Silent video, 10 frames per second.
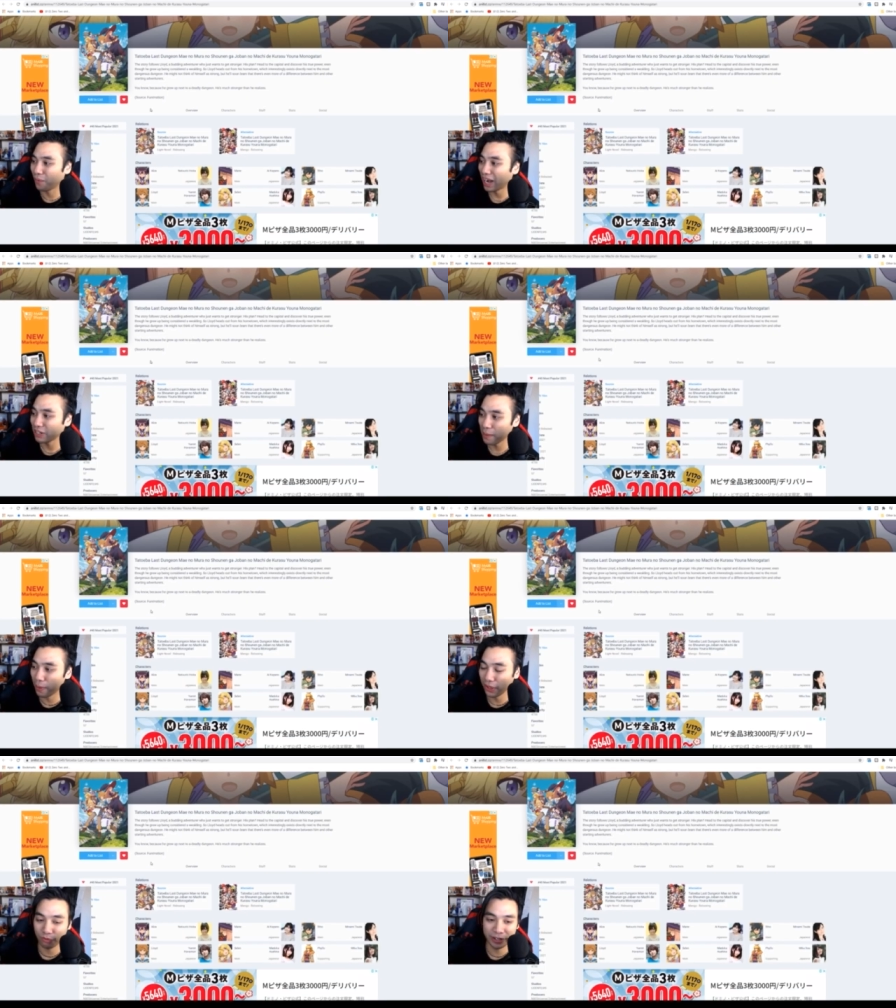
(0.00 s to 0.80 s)
do I
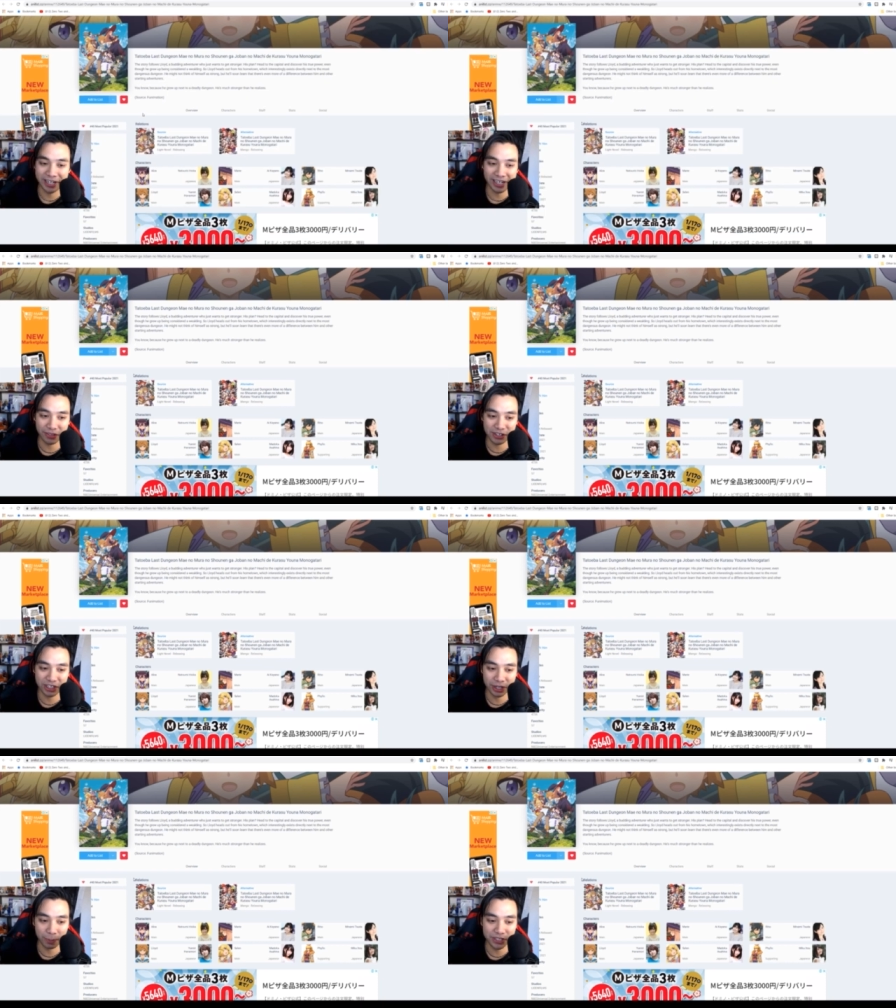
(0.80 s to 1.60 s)
bother reading out the
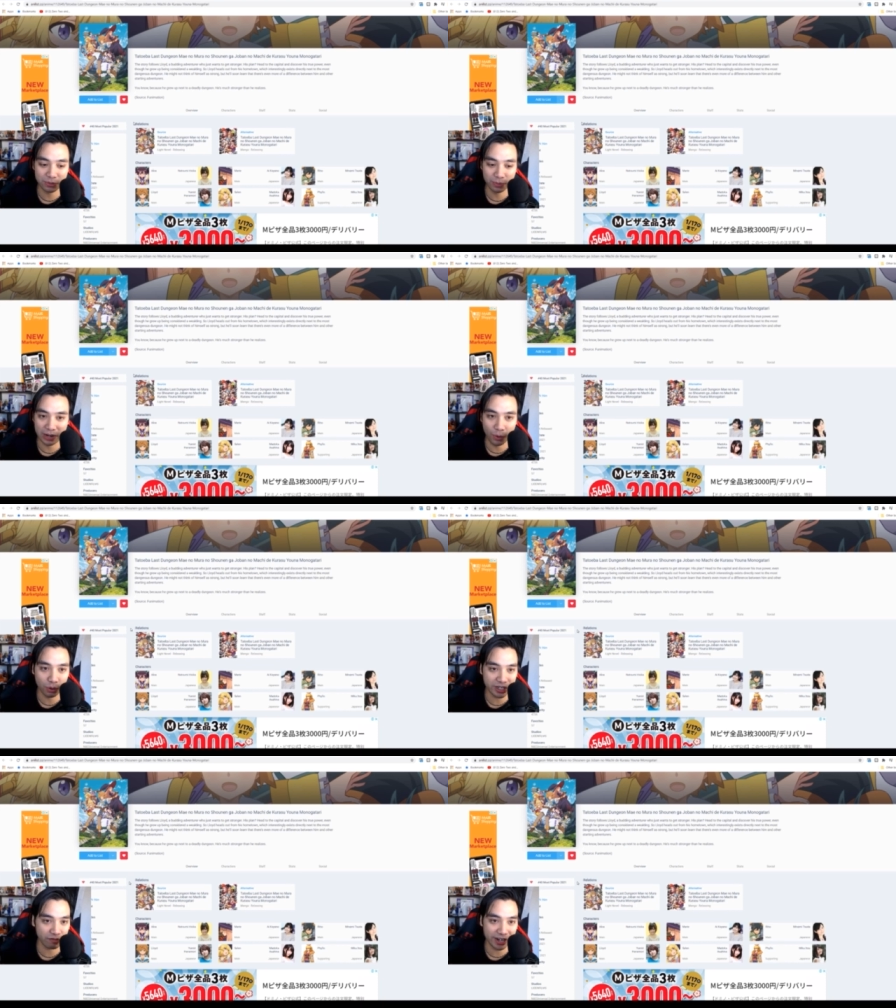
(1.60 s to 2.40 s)
synopsis when I've
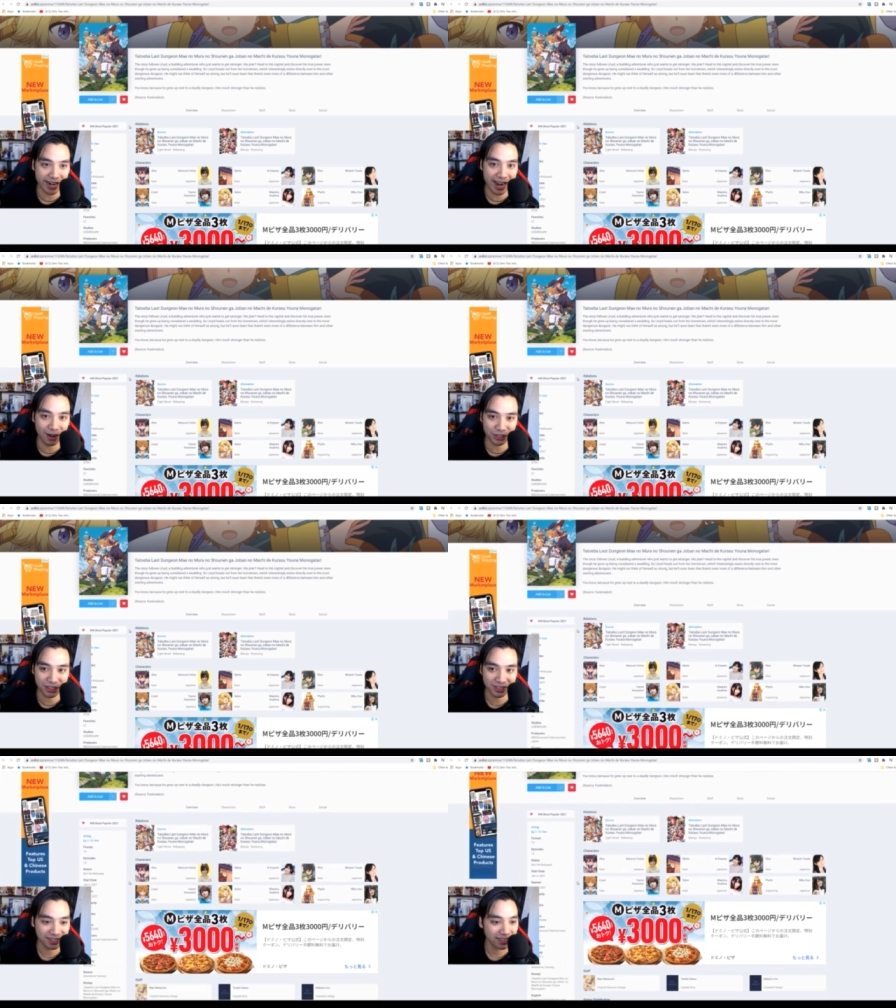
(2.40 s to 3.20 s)
already read it out?